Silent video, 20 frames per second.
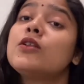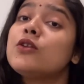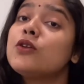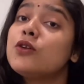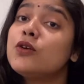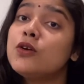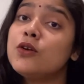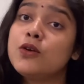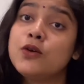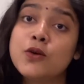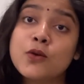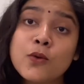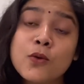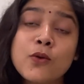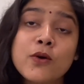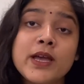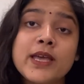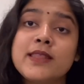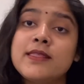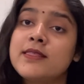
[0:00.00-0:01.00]
No
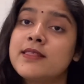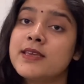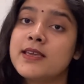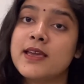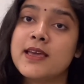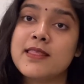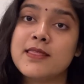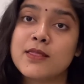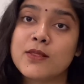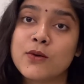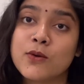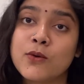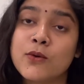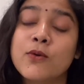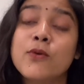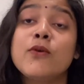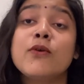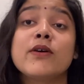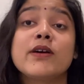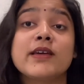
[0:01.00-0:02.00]
entiendo.
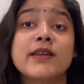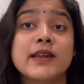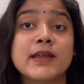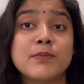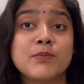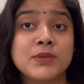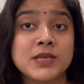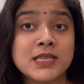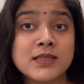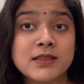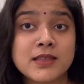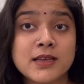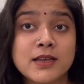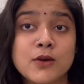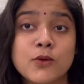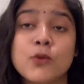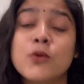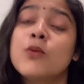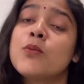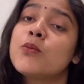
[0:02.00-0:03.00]

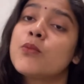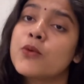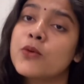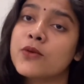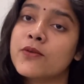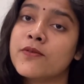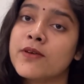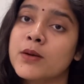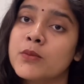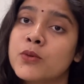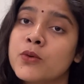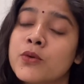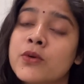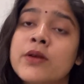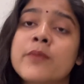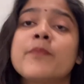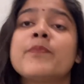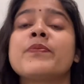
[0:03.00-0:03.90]
Repítelo, por favor.